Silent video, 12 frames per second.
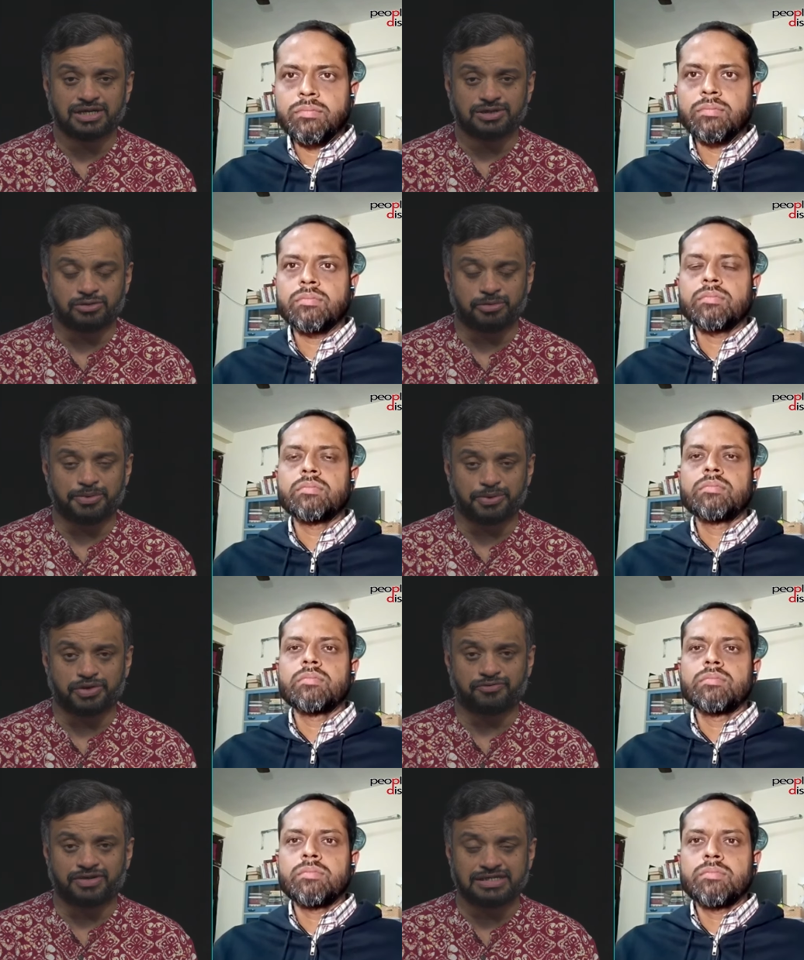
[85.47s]
Speaker 1: So maybe
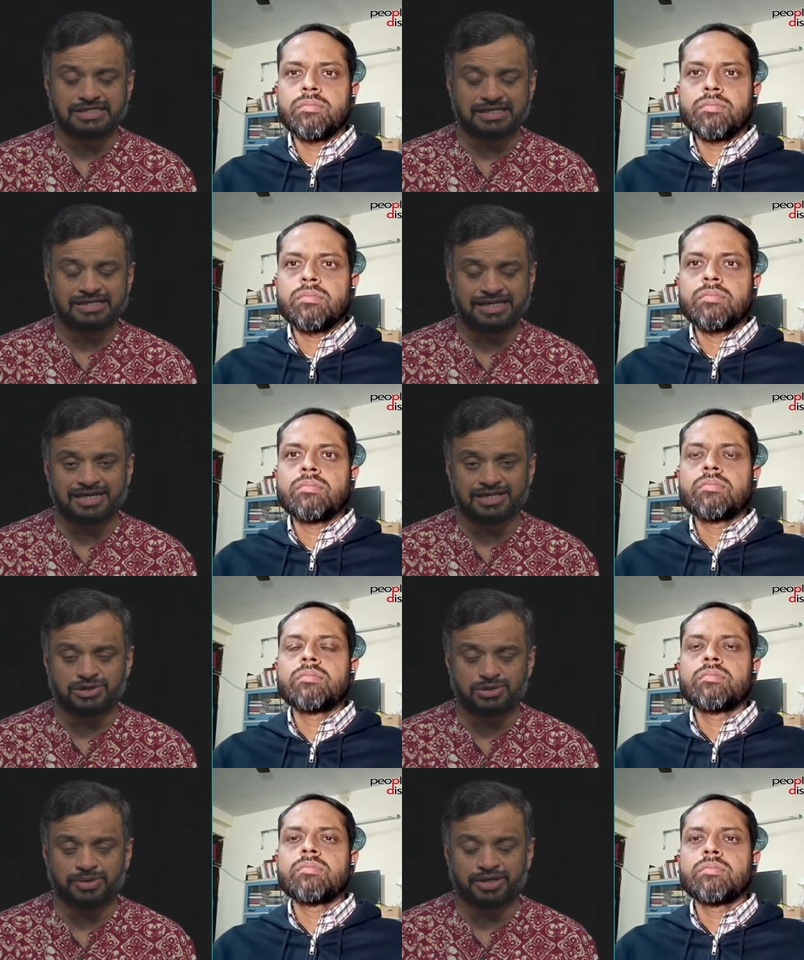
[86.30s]
could you first take
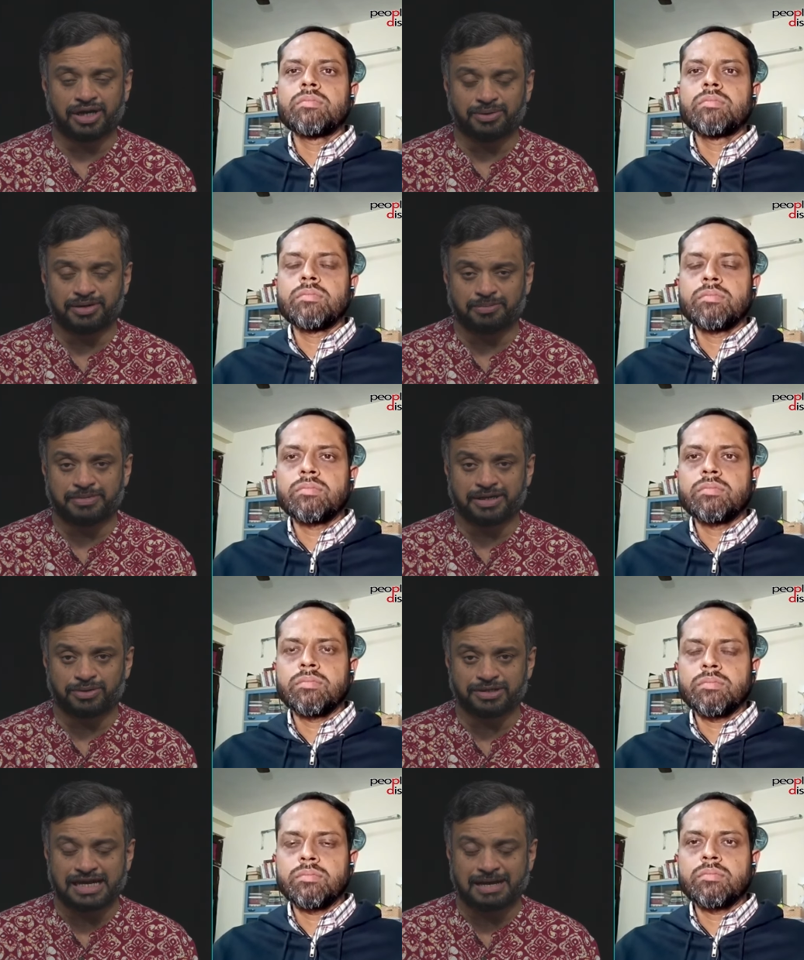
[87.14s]
us through a ground update?
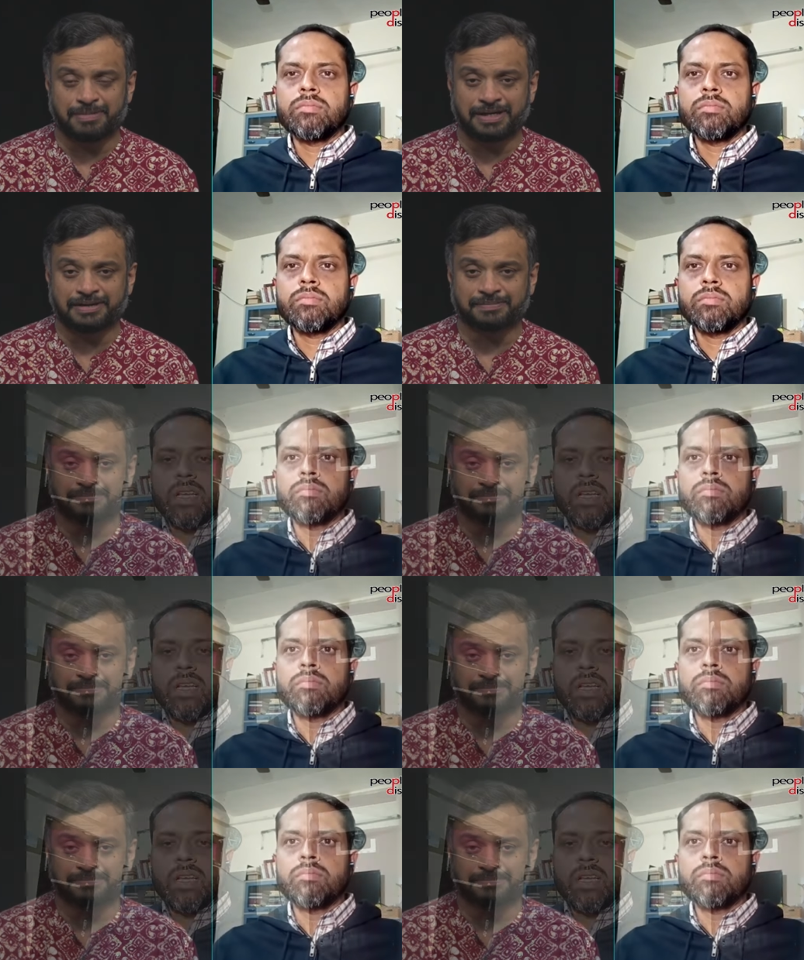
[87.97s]
What's happening?